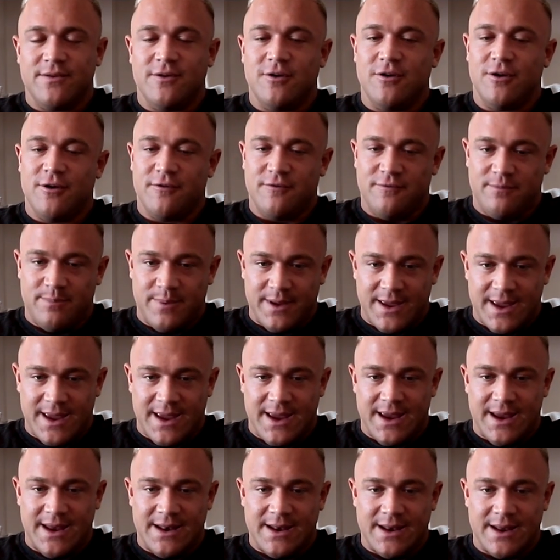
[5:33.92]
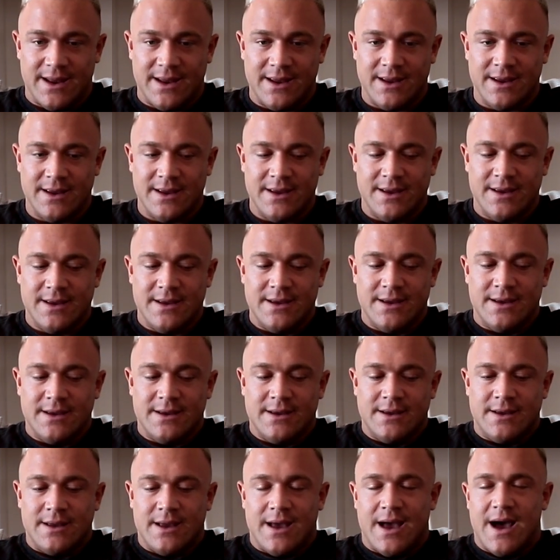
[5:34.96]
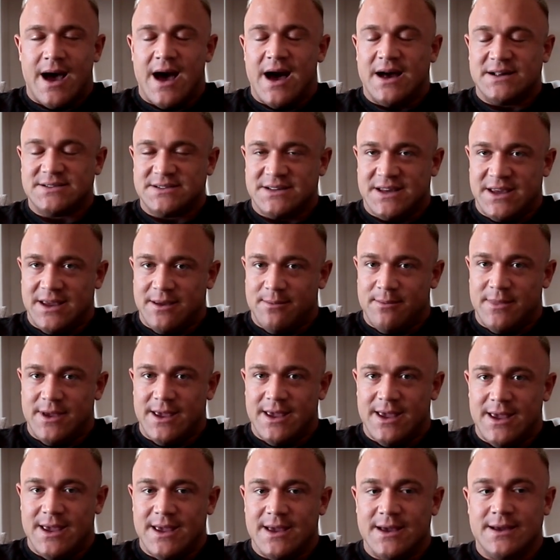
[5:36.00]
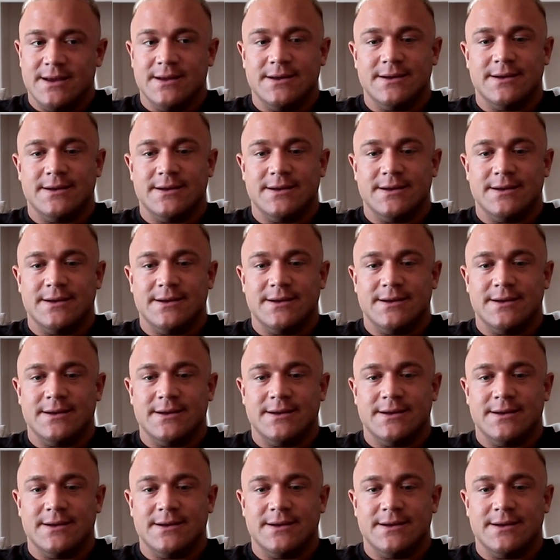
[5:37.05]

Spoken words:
of you have been asking me